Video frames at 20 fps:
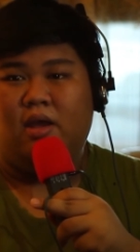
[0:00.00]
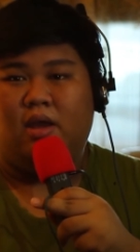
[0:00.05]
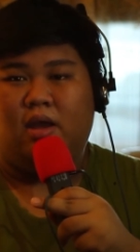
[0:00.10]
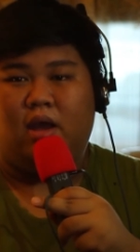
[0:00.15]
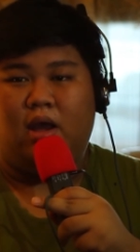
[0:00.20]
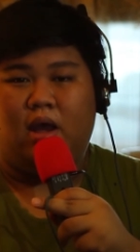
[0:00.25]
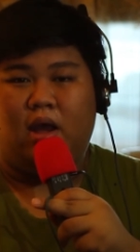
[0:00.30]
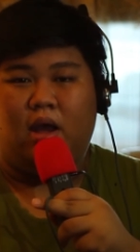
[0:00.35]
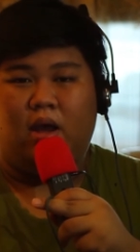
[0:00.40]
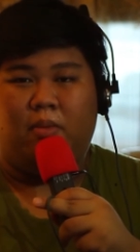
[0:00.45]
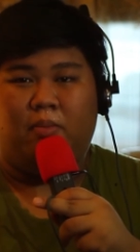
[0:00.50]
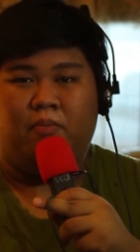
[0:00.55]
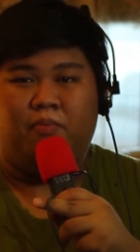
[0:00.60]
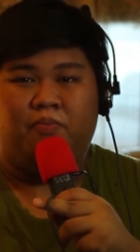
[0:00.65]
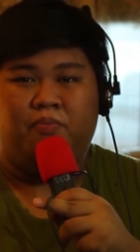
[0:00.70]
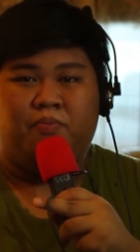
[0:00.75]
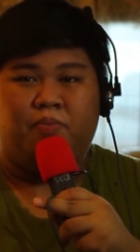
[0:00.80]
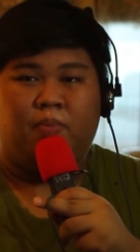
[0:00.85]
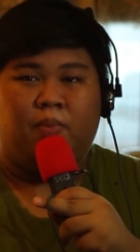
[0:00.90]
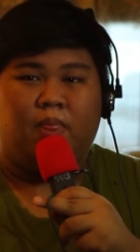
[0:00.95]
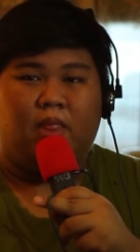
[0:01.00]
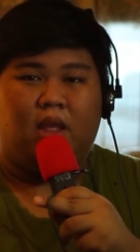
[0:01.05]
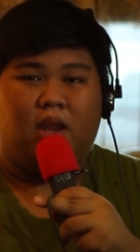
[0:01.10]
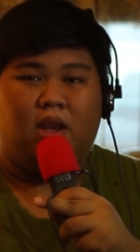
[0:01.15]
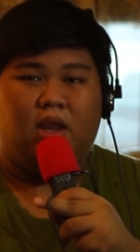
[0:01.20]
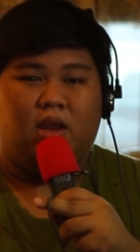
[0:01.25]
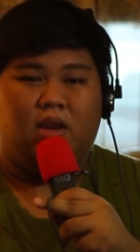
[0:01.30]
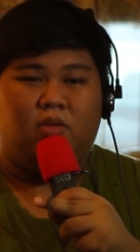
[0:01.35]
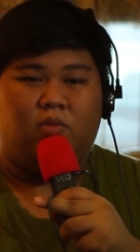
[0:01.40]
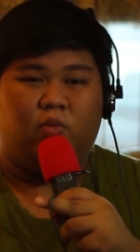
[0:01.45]
Um, and
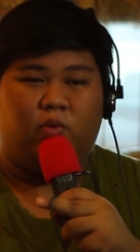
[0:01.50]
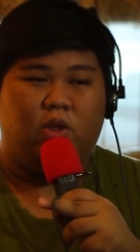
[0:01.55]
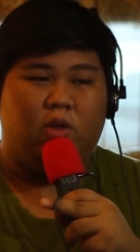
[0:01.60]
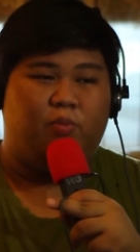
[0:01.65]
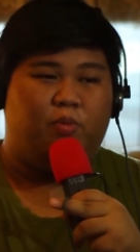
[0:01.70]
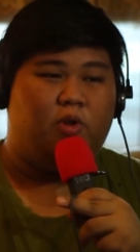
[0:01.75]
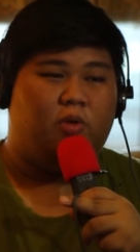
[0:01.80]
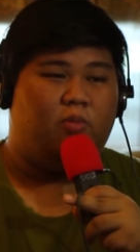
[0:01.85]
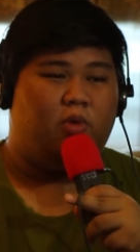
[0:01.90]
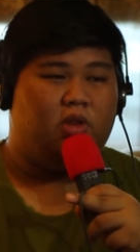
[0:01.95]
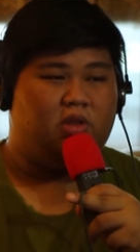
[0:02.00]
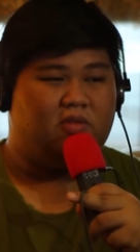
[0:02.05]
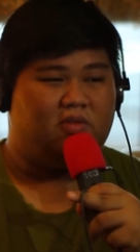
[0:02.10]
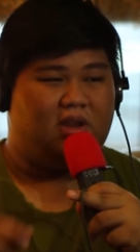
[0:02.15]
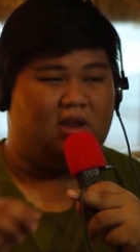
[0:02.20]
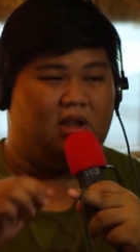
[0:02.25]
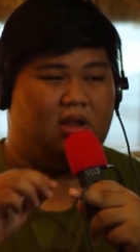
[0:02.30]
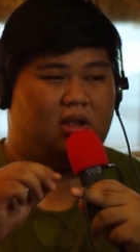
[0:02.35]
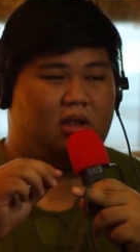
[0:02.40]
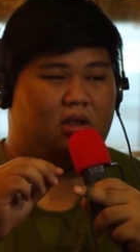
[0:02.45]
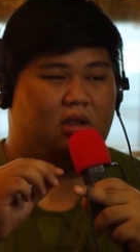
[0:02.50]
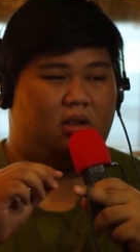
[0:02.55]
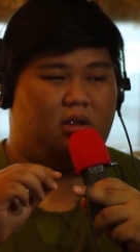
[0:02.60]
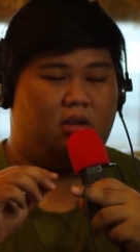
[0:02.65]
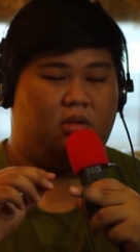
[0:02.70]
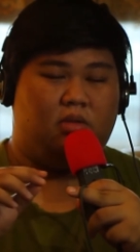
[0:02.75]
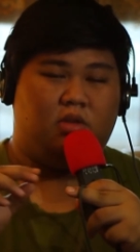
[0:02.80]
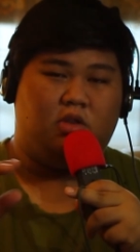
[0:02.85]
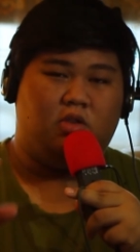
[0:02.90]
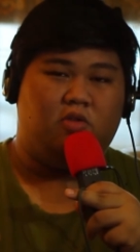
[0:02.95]
then we'll put most of
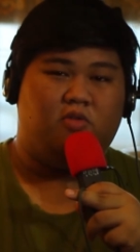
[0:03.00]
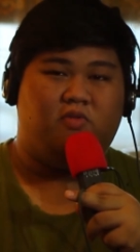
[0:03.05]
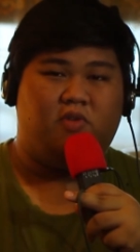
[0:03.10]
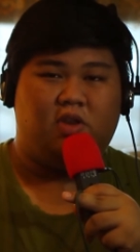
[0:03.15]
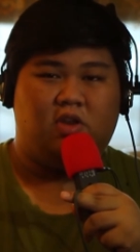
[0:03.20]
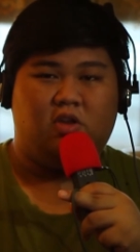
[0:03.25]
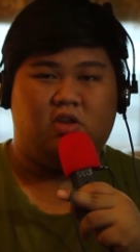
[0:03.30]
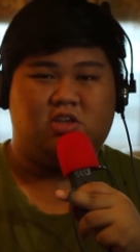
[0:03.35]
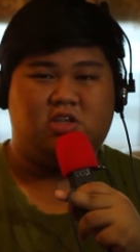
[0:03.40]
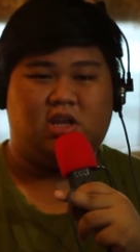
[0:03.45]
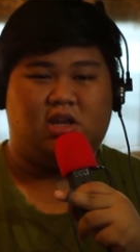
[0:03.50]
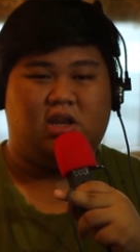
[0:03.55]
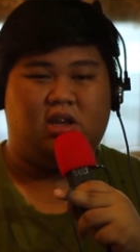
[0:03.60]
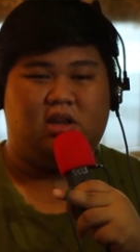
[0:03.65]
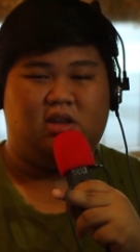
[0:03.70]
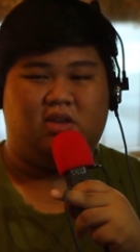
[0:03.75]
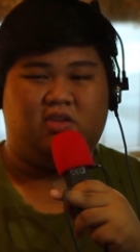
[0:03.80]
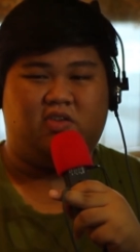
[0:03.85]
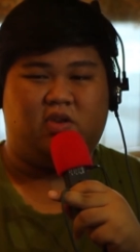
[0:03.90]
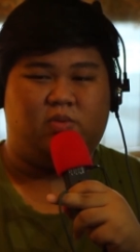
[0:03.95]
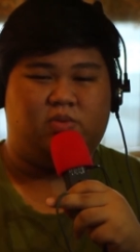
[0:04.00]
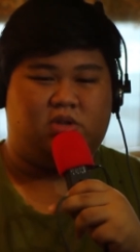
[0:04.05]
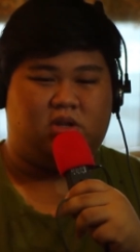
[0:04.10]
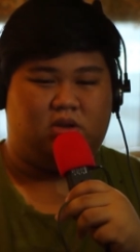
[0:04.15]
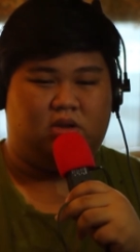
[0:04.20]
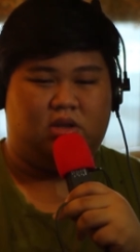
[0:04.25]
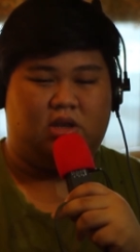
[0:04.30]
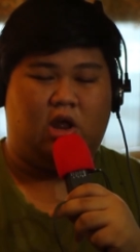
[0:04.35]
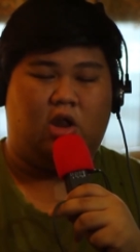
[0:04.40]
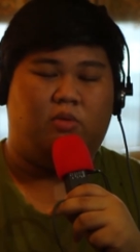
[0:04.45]
the new video channel
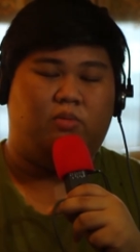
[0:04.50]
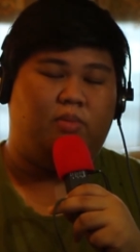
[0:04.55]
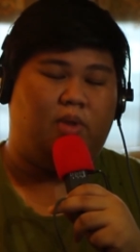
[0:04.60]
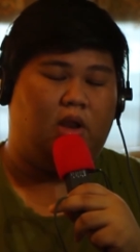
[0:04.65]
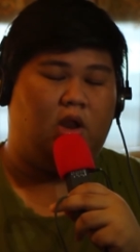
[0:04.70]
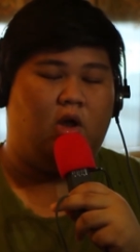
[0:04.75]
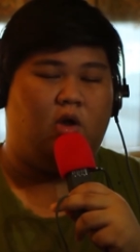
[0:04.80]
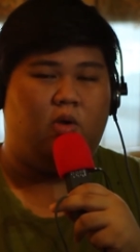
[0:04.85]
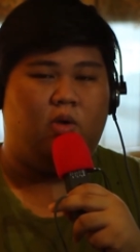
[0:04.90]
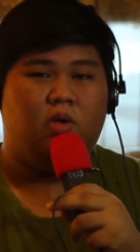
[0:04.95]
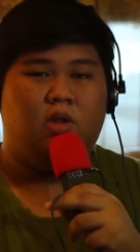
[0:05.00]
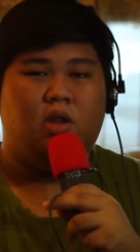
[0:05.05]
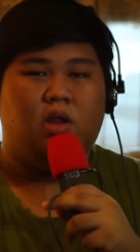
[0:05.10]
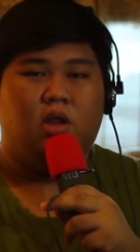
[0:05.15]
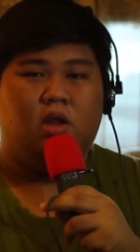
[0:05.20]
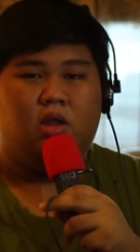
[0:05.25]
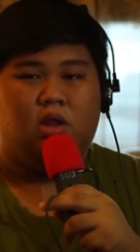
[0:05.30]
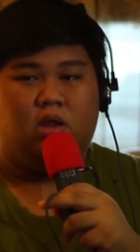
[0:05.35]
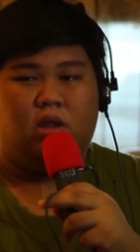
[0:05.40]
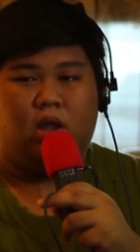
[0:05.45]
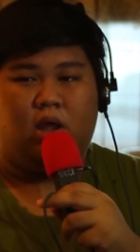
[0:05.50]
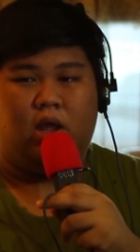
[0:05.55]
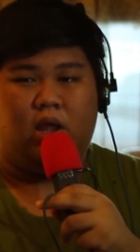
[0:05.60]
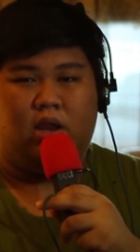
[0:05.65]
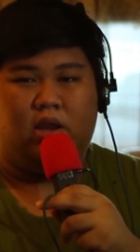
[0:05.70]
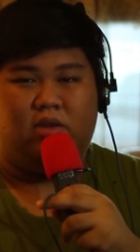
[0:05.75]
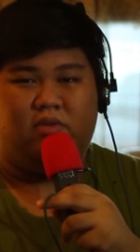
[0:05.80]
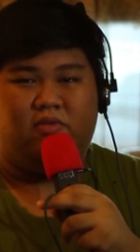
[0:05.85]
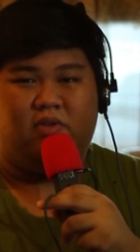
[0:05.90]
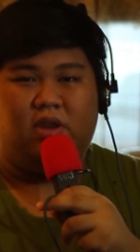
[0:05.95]
description down below uh,
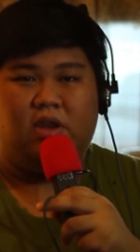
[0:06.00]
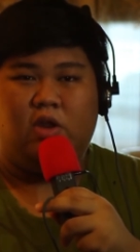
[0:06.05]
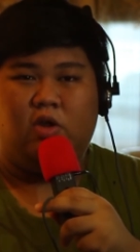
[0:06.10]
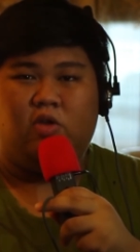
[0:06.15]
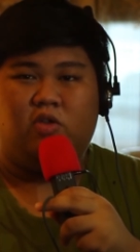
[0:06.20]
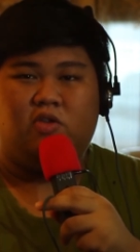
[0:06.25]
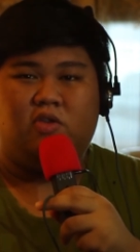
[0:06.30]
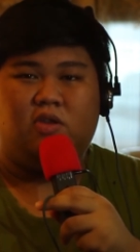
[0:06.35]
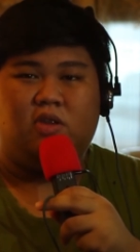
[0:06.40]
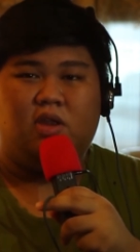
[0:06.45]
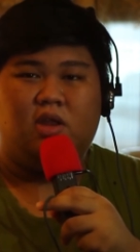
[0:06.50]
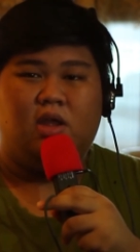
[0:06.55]
the videos.